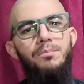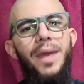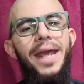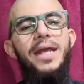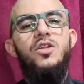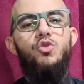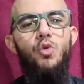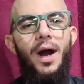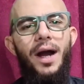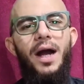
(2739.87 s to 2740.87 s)
Make
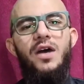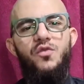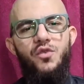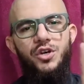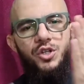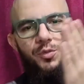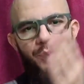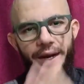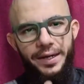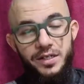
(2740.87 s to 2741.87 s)
dua for your
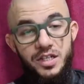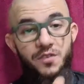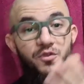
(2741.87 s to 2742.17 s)
parents.